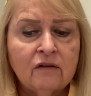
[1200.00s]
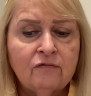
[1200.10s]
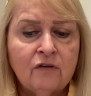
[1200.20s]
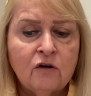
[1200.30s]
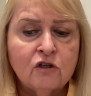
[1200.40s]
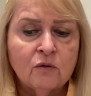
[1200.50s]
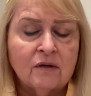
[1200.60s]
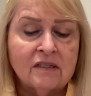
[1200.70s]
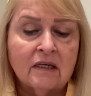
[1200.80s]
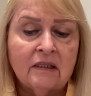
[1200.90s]
at the future
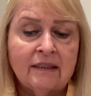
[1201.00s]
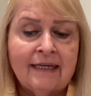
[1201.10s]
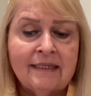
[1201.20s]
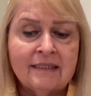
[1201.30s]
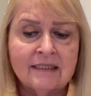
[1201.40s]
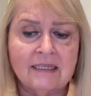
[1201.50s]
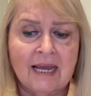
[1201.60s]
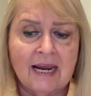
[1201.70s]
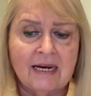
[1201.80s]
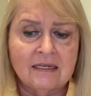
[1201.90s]
as a clean
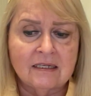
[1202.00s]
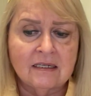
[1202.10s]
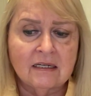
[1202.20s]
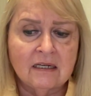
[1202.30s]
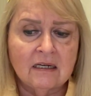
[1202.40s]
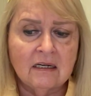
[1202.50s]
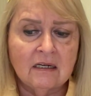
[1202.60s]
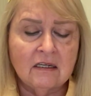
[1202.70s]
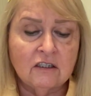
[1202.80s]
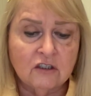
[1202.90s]
slate.
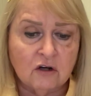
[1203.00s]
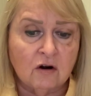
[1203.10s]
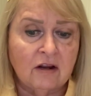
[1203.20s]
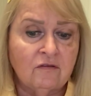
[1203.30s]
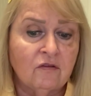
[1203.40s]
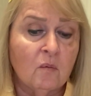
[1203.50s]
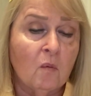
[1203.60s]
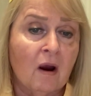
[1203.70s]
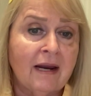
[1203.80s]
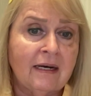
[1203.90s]
Starting from
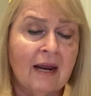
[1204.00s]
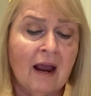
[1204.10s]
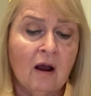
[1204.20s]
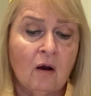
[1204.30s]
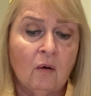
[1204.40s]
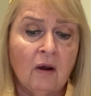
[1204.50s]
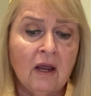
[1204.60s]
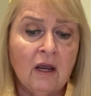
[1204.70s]
right now,